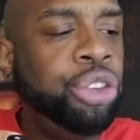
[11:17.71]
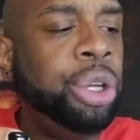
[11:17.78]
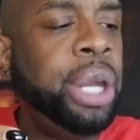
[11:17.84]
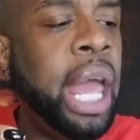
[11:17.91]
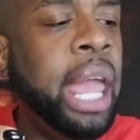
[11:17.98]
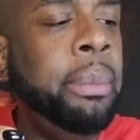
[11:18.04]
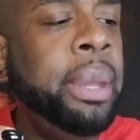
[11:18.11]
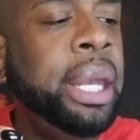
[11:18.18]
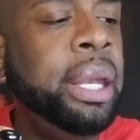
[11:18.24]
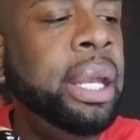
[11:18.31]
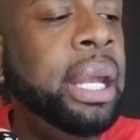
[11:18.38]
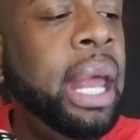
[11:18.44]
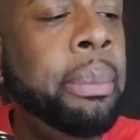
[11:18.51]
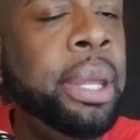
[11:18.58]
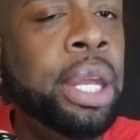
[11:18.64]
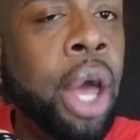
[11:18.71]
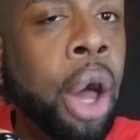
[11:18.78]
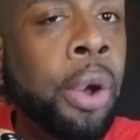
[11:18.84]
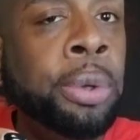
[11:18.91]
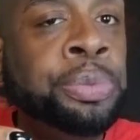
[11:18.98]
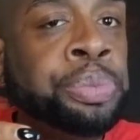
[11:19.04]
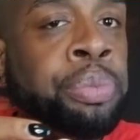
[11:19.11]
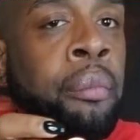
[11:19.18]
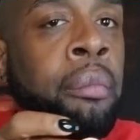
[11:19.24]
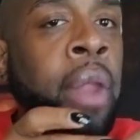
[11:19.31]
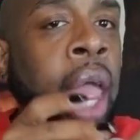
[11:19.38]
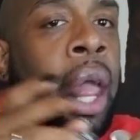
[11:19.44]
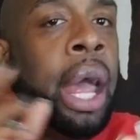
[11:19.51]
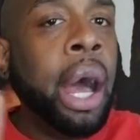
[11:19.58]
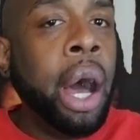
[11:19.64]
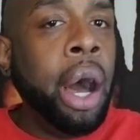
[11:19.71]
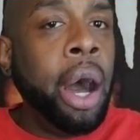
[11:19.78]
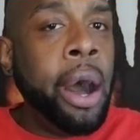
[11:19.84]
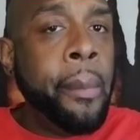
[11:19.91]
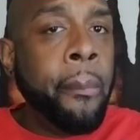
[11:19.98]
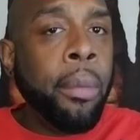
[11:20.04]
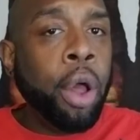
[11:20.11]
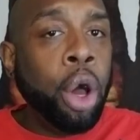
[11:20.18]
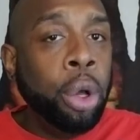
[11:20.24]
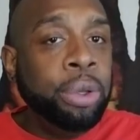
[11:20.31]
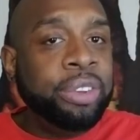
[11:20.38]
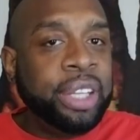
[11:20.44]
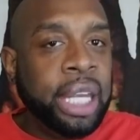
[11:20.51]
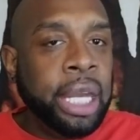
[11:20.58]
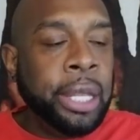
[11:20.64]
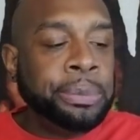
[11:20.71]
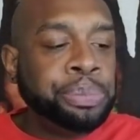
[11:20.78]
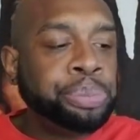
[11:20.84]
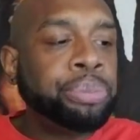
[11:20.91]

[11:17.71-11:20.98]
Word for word: name in and let me know um, who sent it.